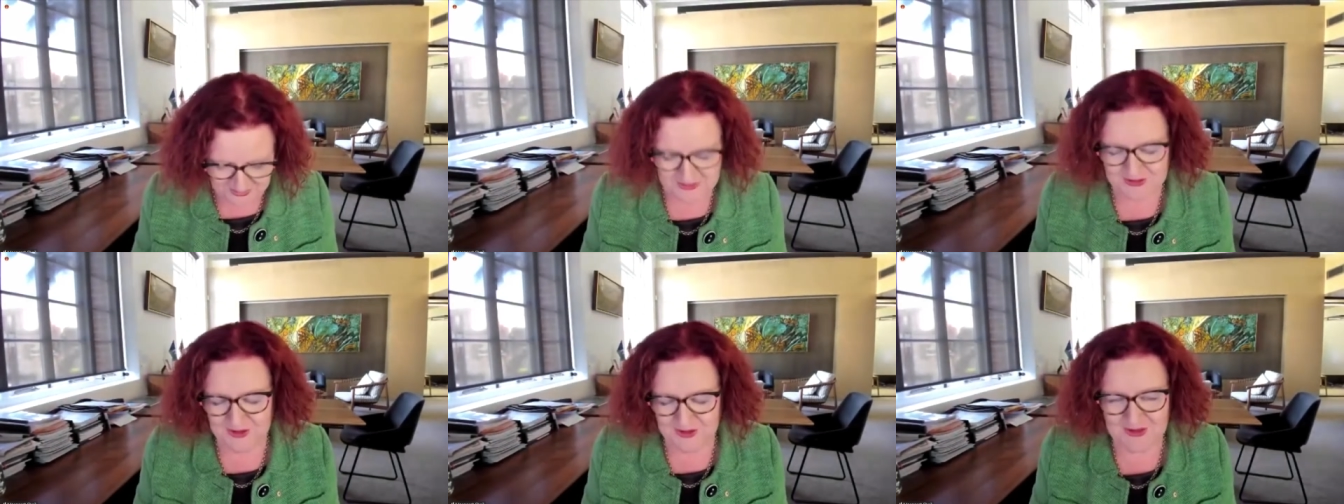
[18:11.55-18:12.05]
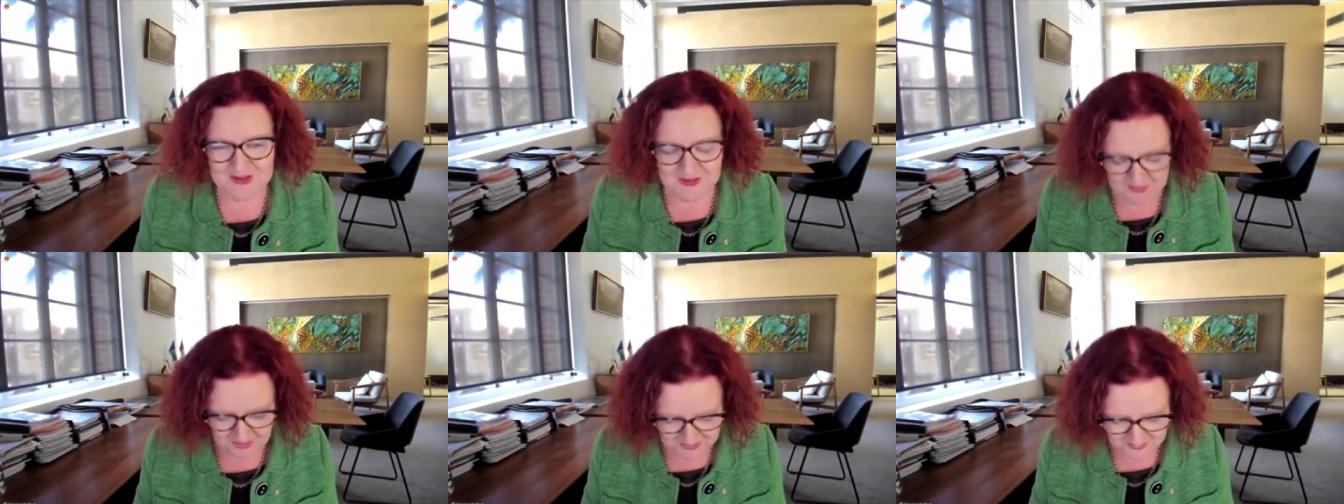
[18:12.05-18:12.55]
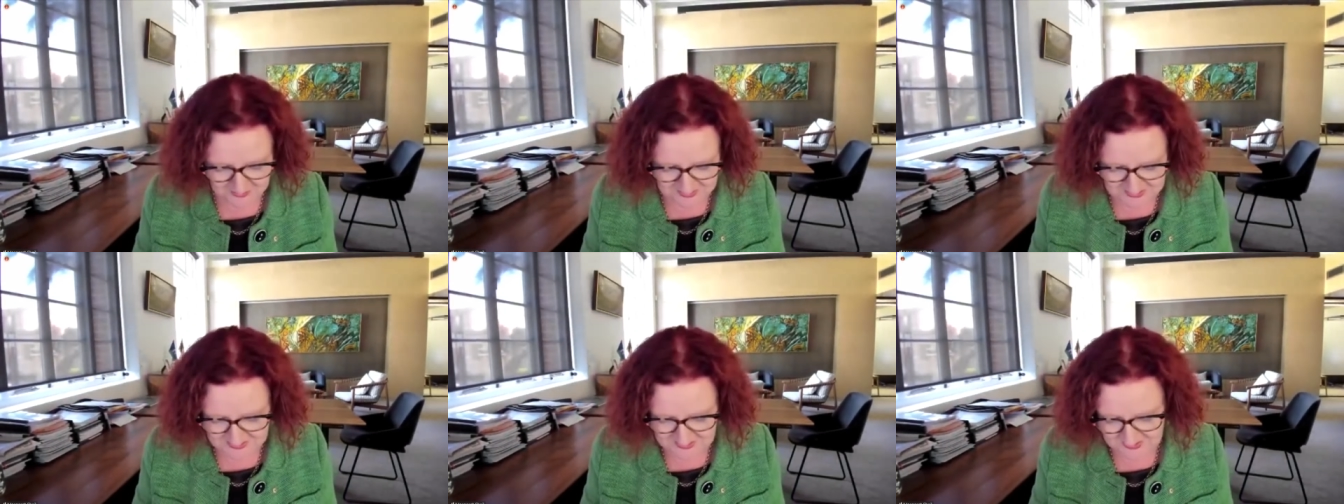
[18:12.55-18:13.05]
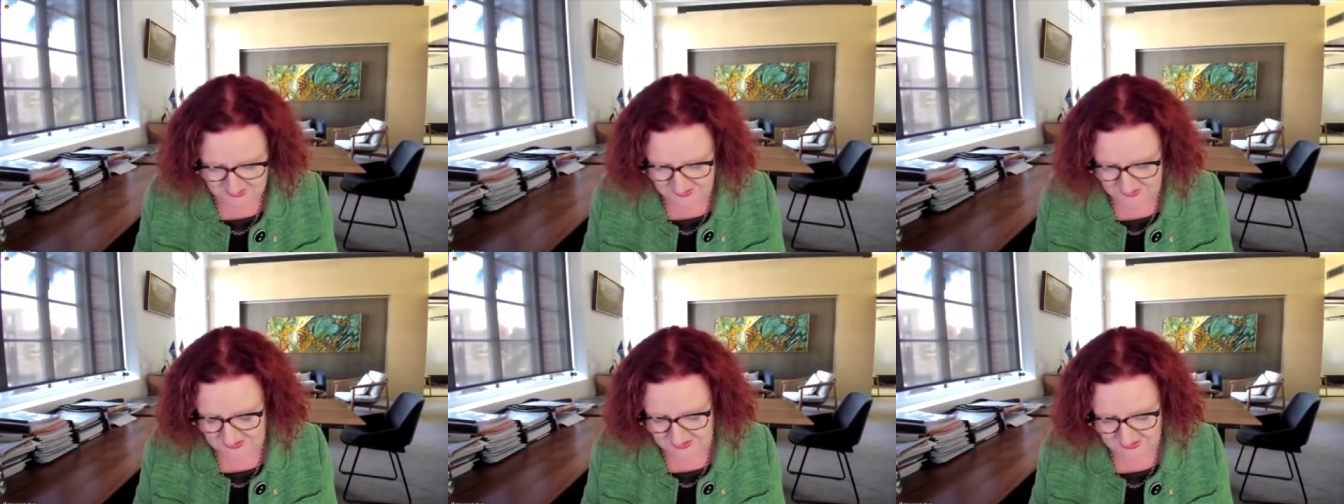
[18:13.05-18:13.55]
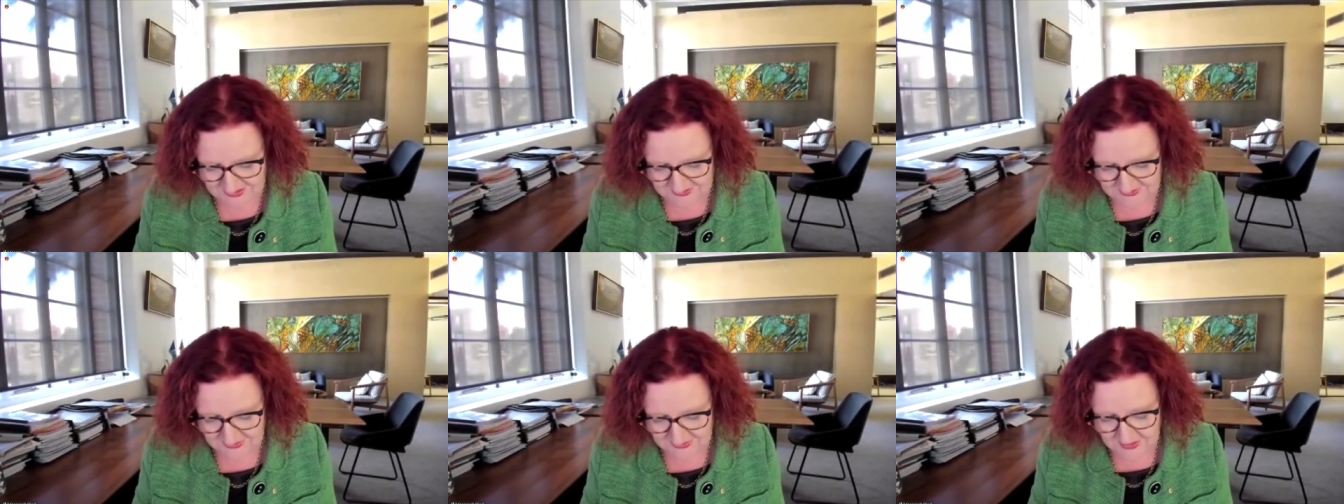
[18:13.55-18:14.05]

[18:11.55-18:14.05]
turns that my career's uh, taken,